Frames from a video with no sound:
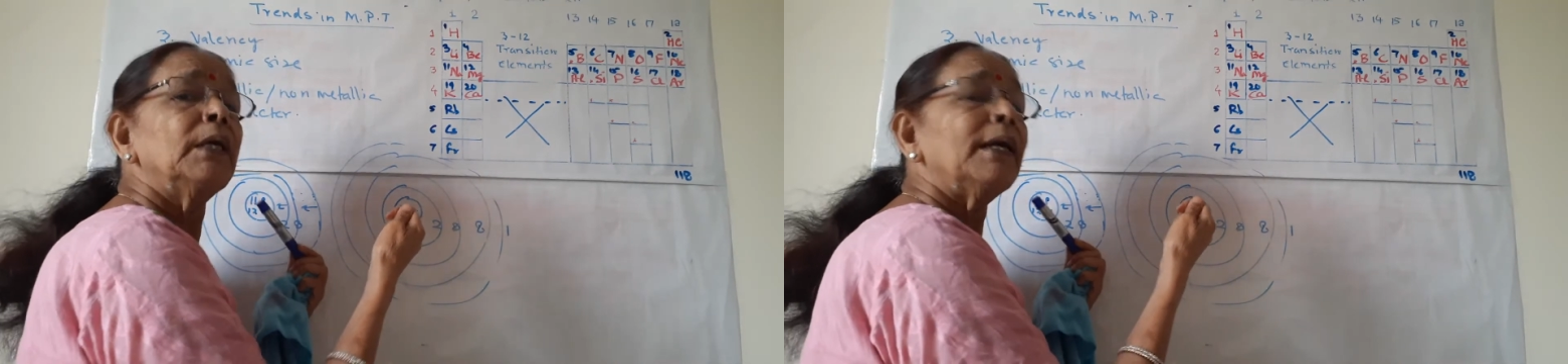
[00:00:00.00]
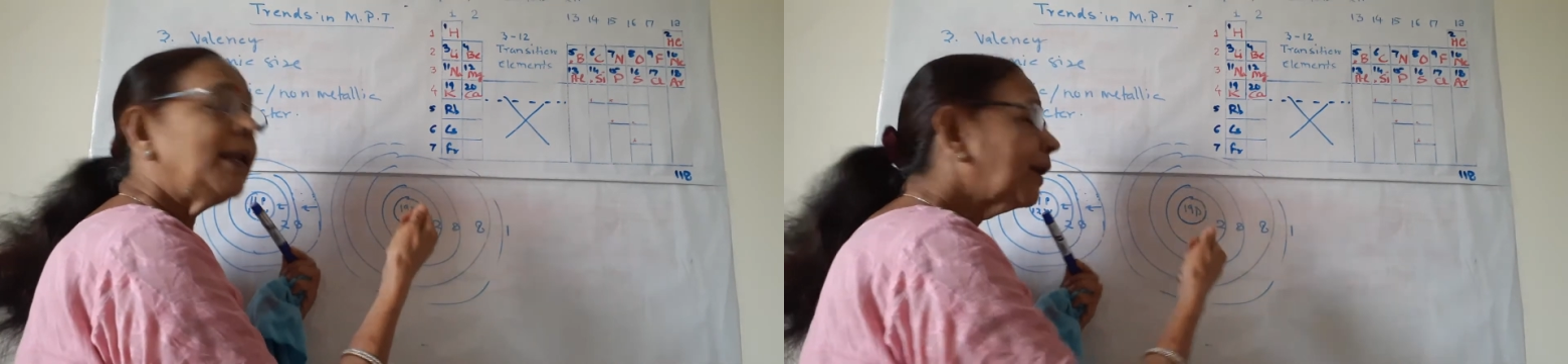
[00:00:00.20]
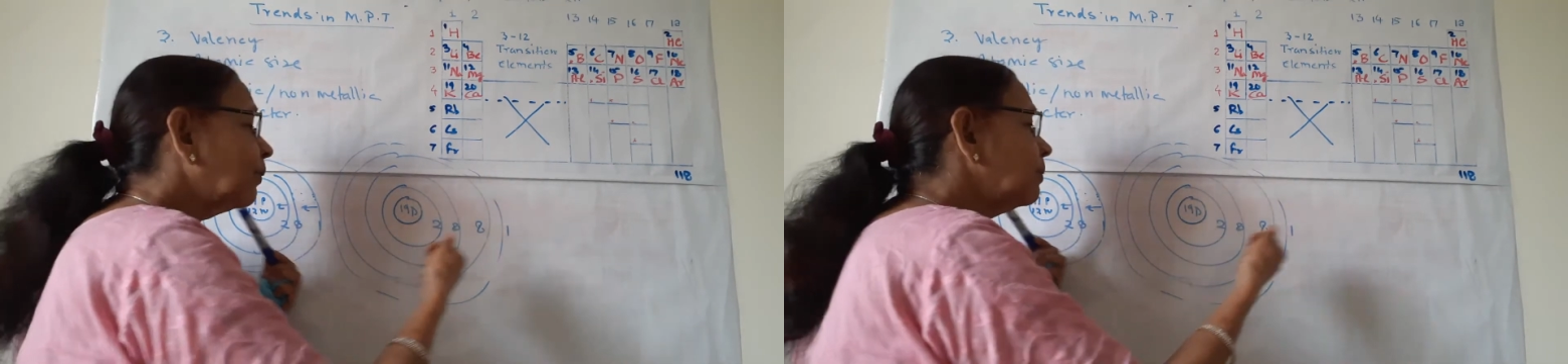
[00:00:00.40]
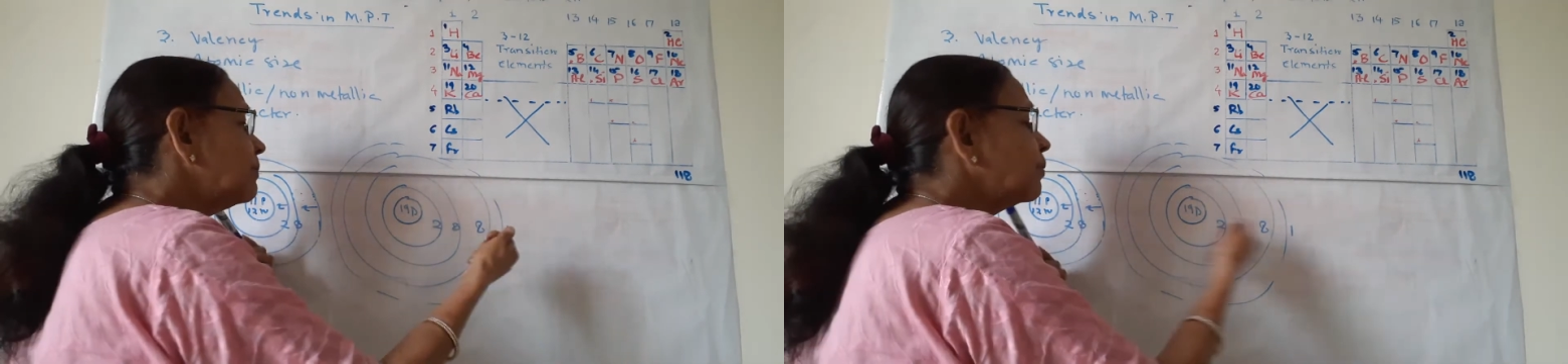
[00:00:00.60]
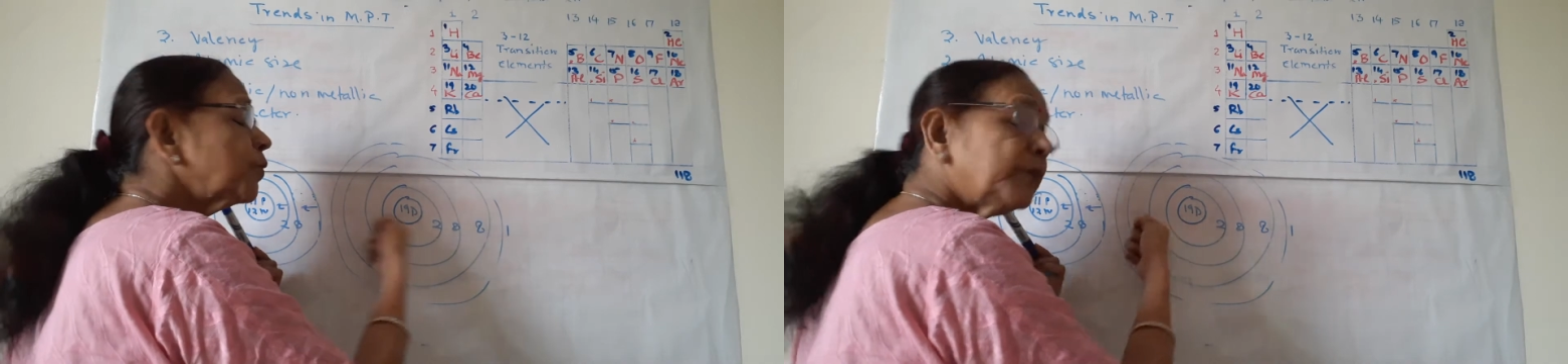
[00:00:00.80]

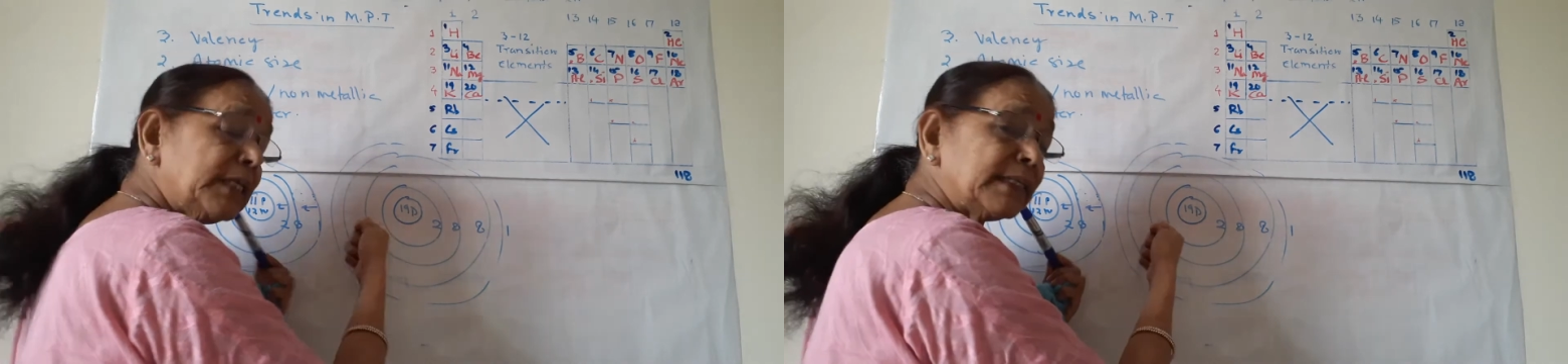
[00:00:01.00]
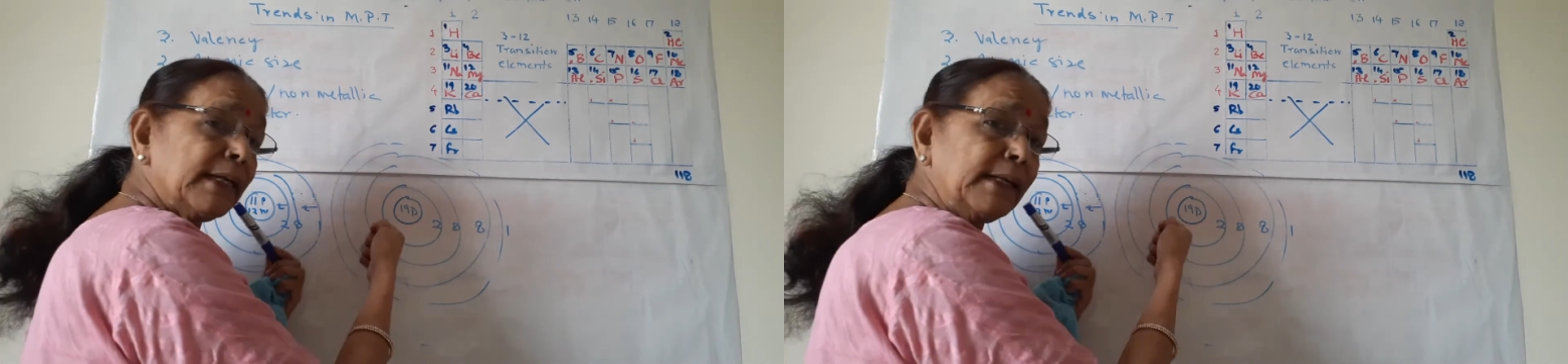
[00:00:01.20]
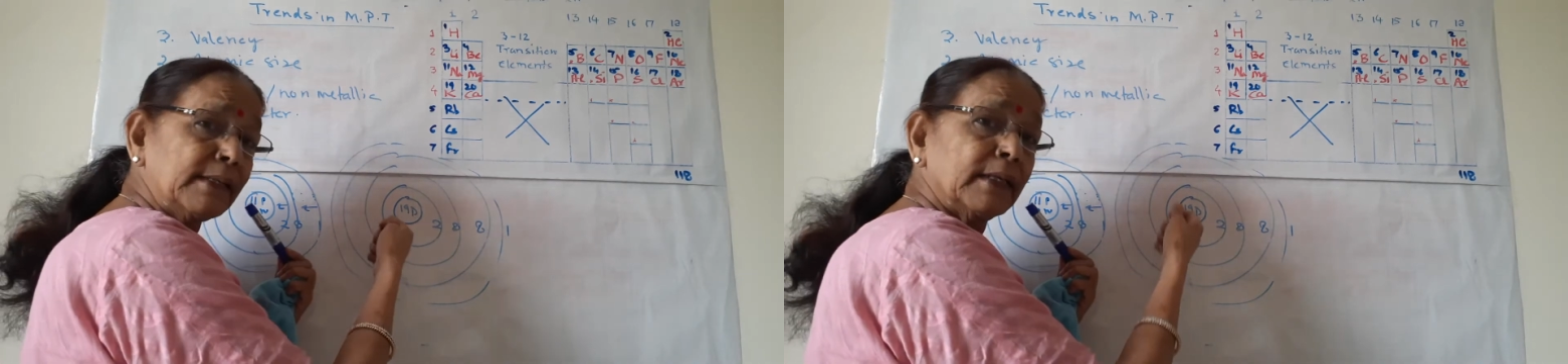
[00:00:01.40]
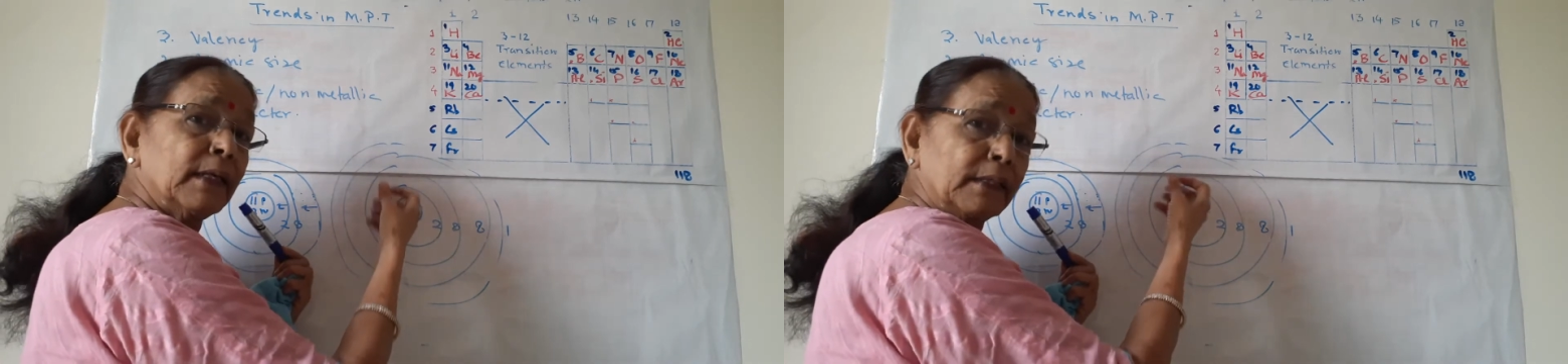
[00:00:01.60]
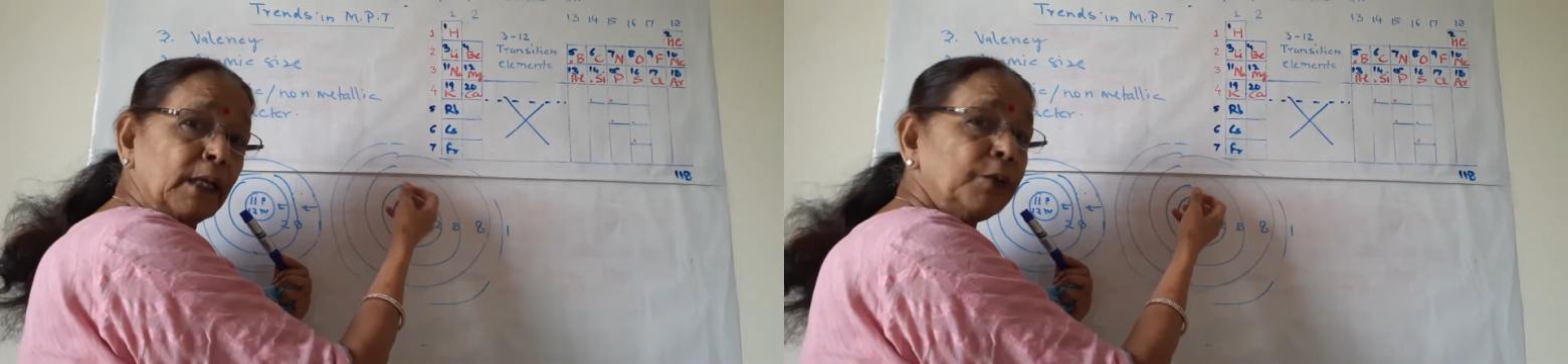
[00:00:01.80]
electrons towards it.
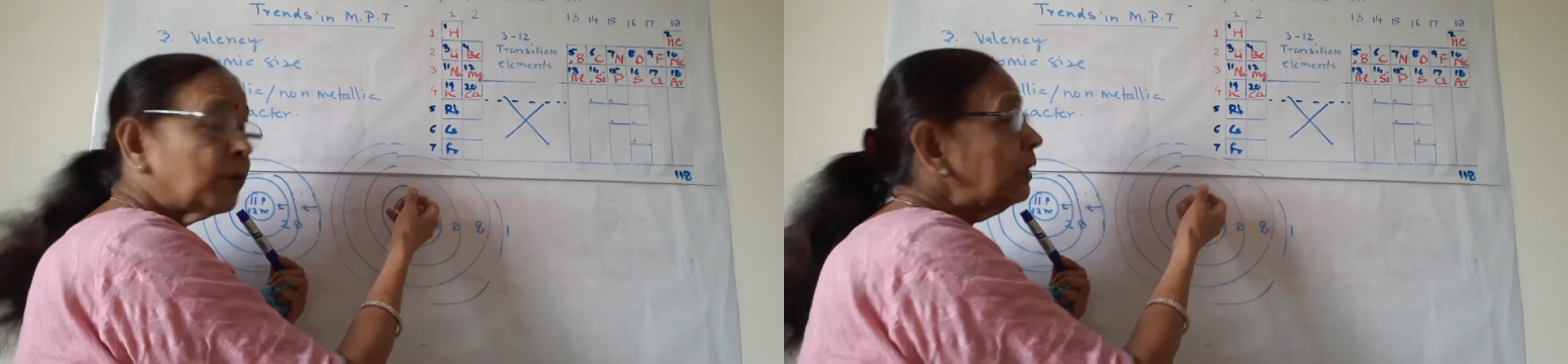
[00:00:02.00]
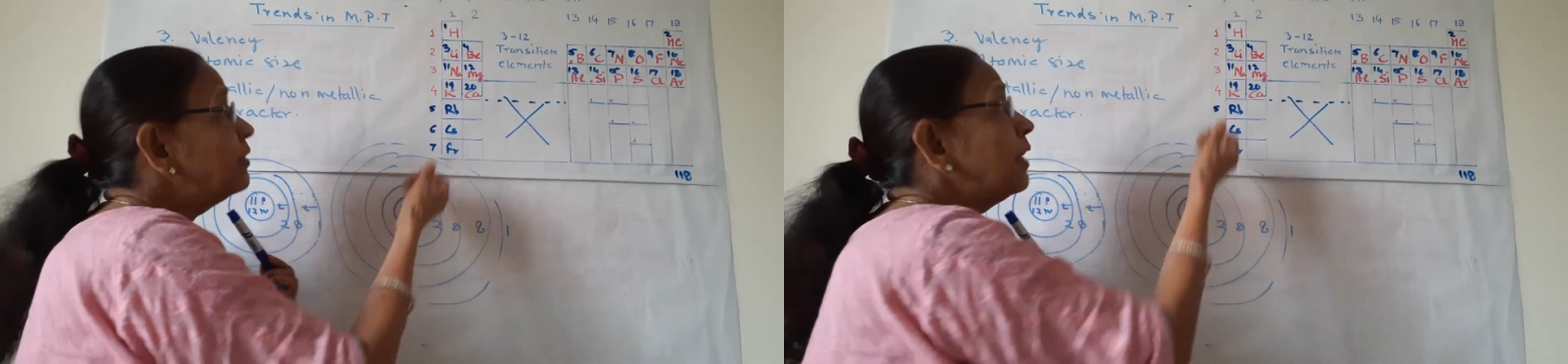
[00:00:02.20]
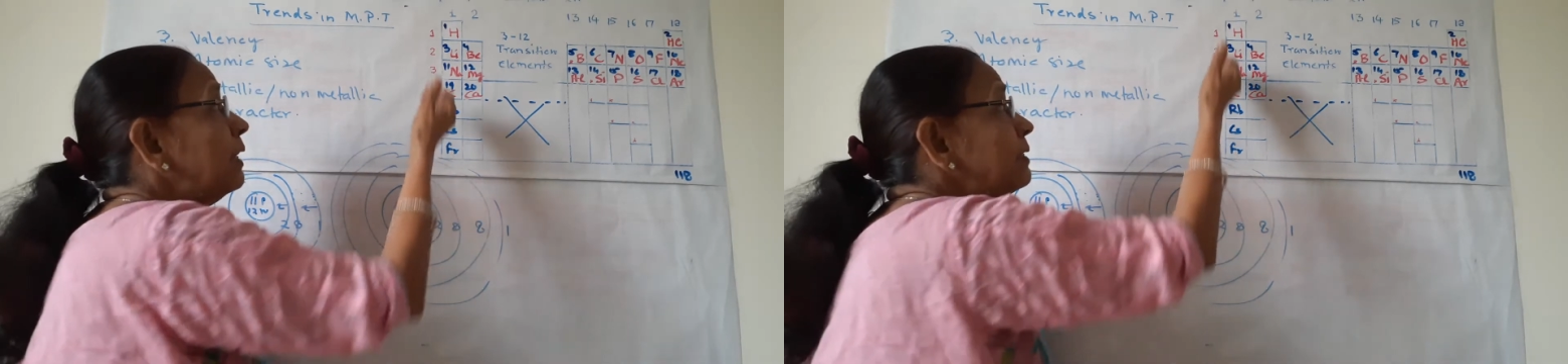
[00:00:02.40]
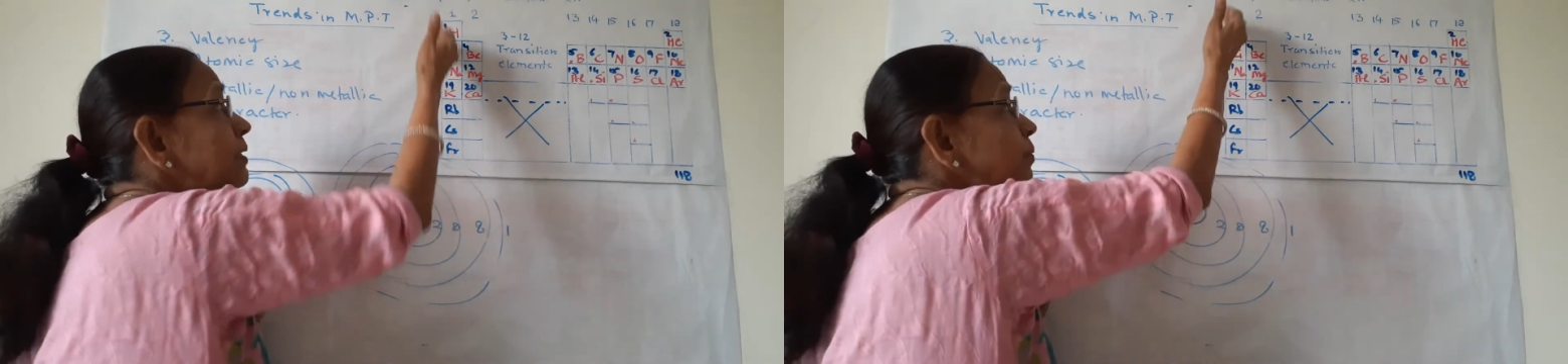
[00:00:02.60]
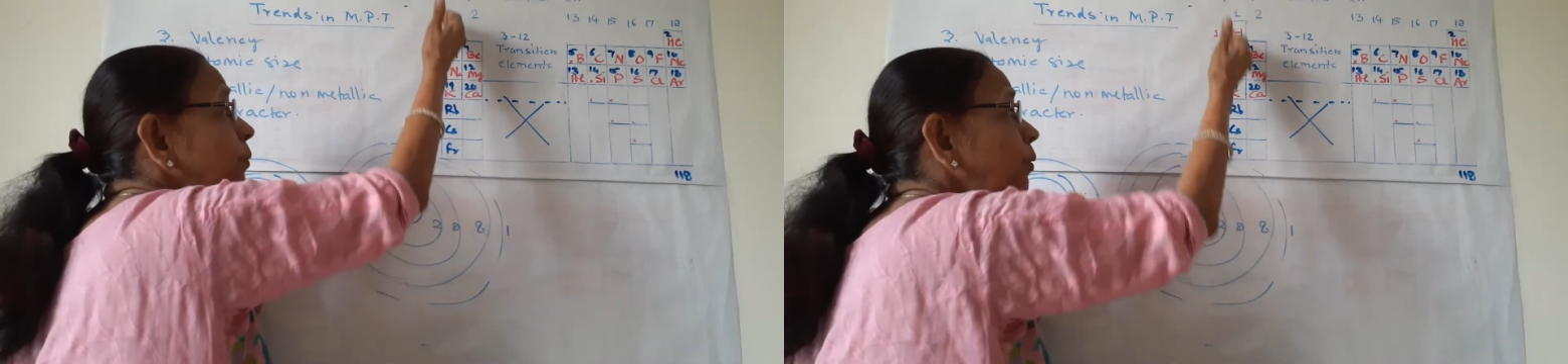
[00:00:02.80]
The nuclear charge
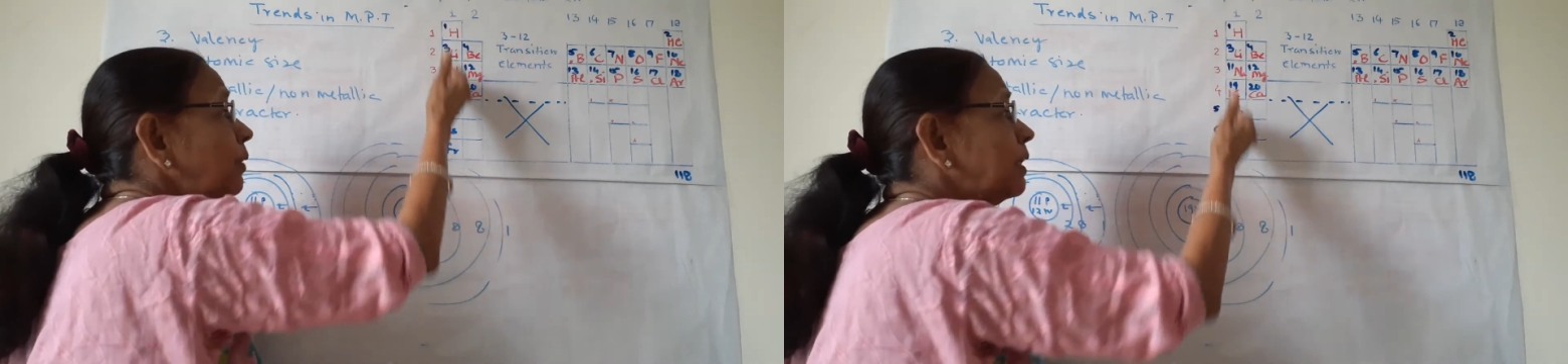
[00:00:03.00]
is more.